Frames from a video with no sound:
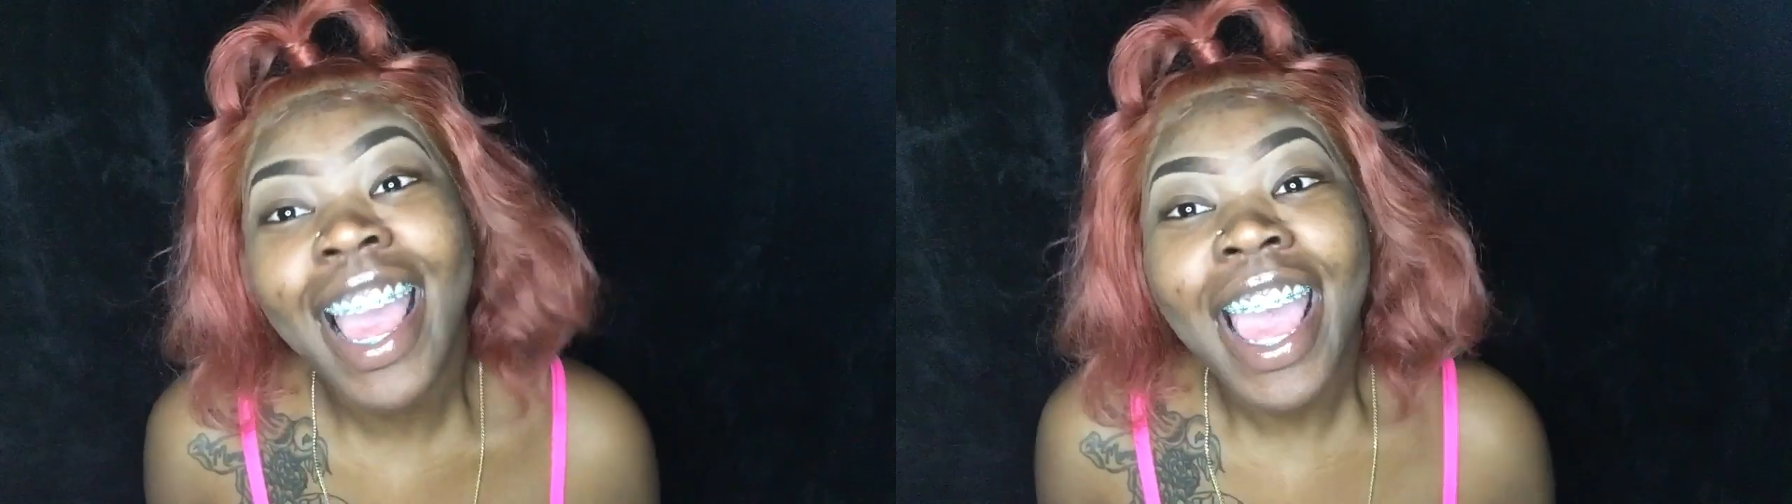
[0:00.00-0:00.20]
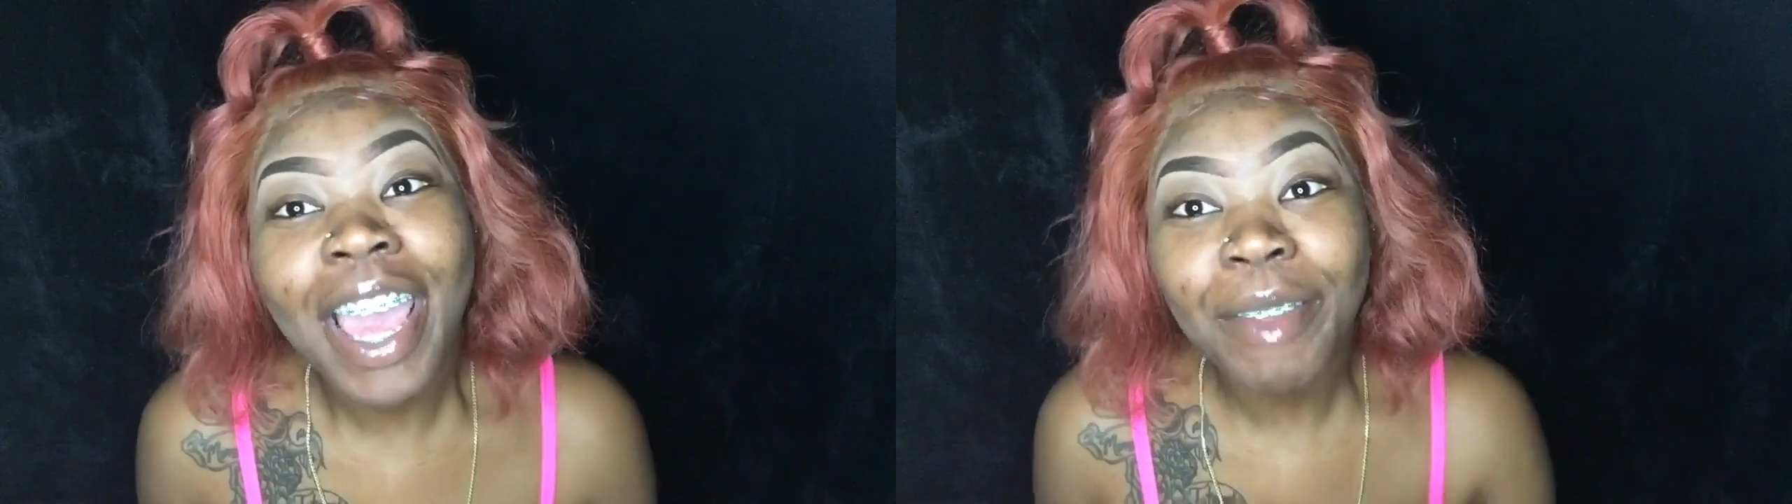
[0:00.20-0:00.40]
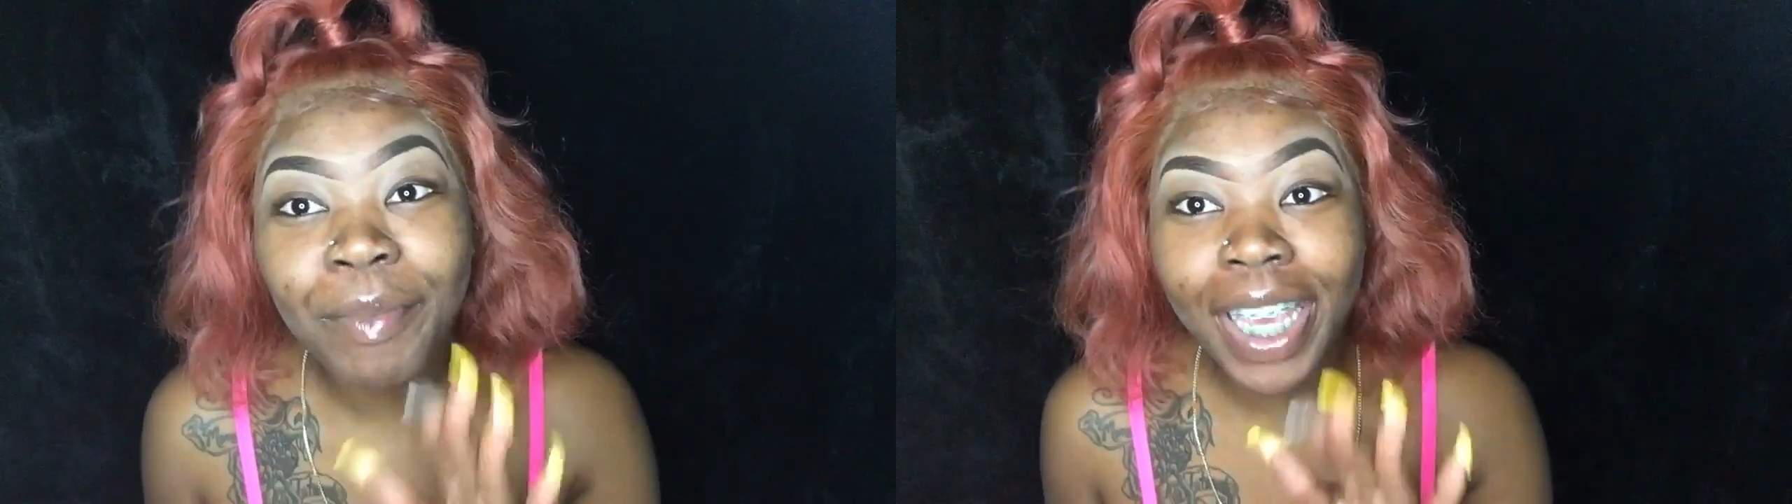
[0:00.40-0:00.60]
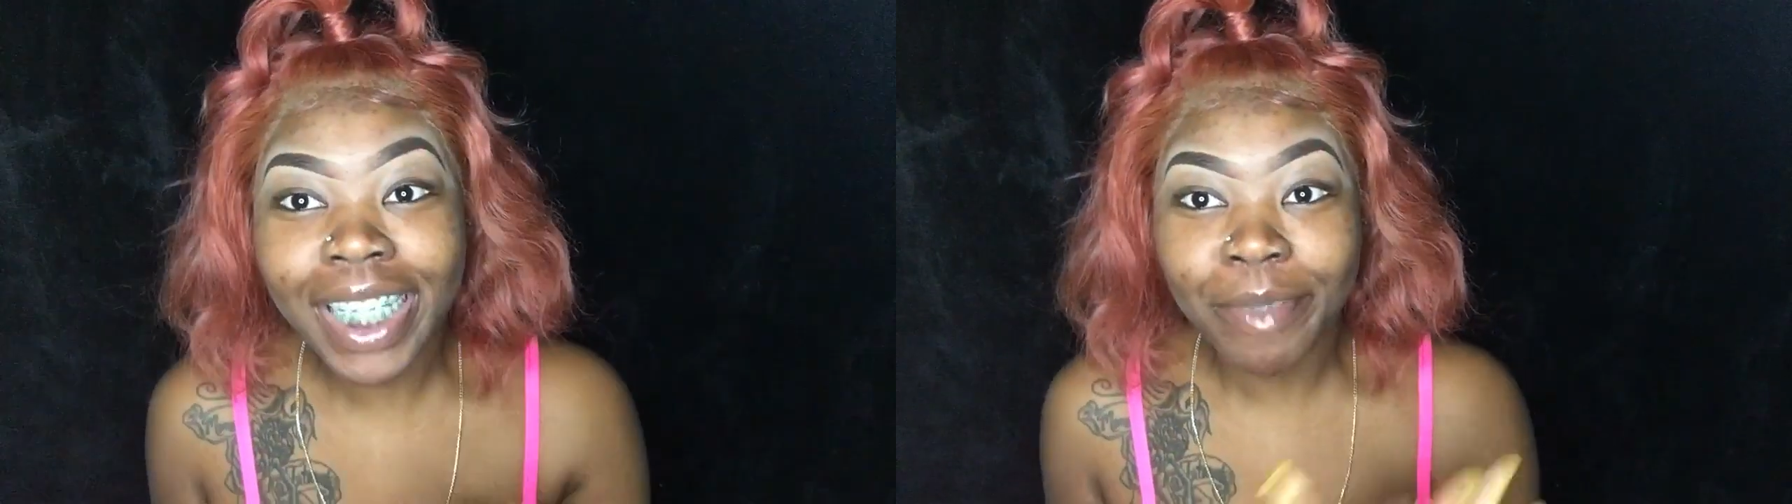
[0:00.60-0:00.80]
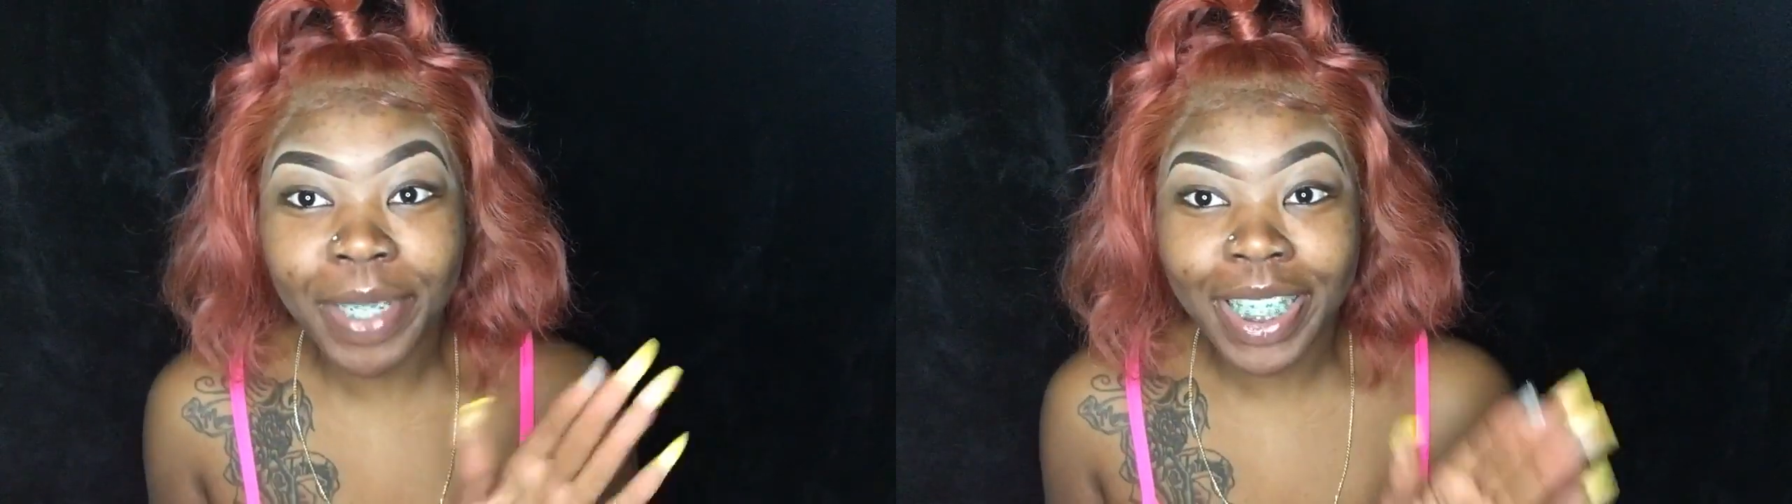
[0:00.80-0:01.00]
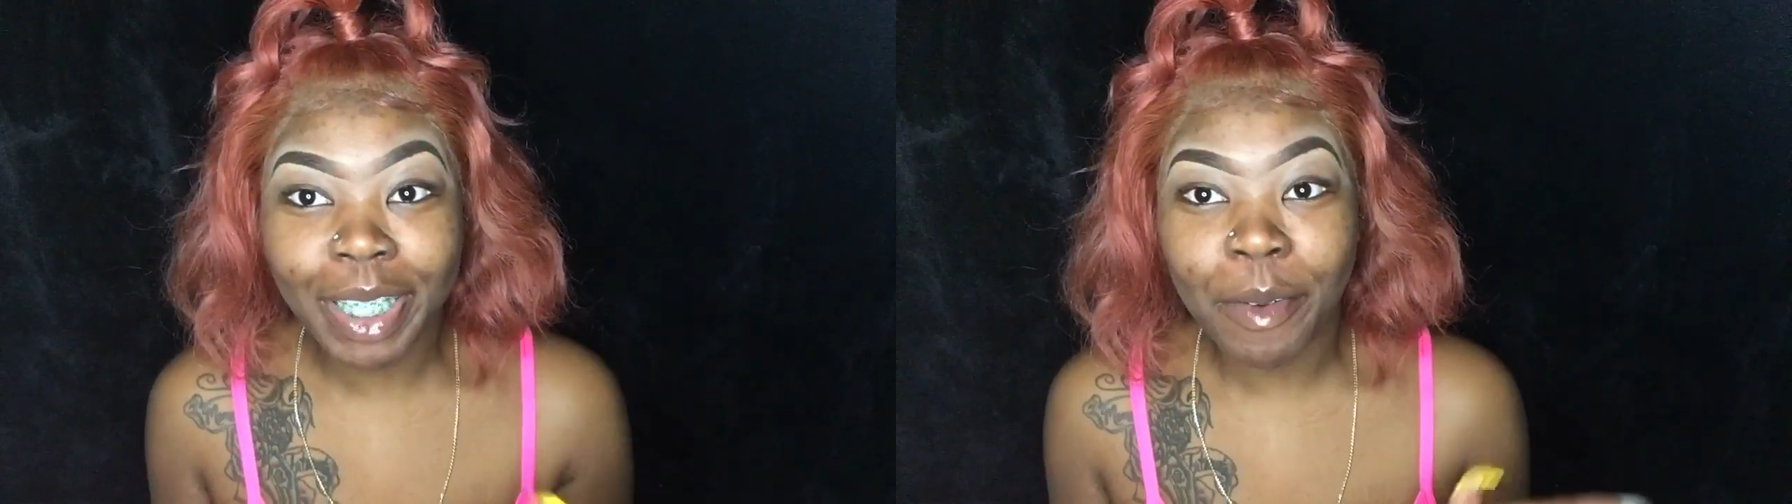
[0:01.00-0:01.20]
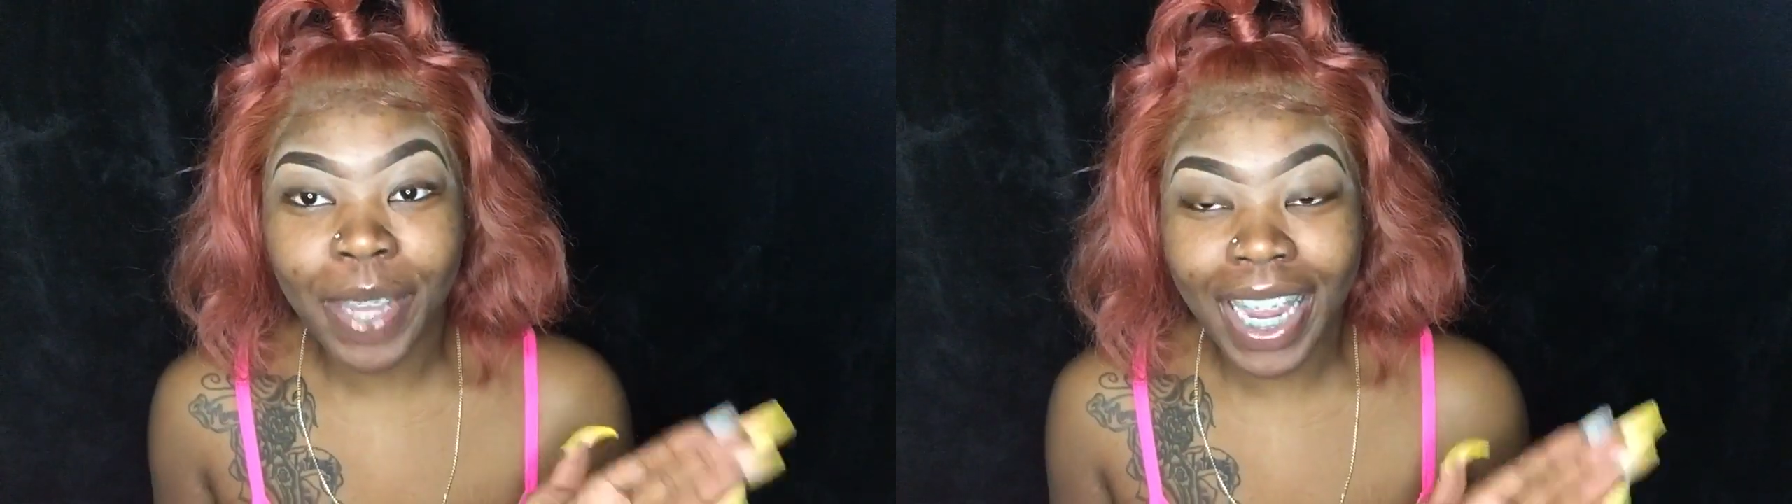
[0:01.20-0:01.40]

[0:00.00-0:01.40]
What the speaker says: It makes me so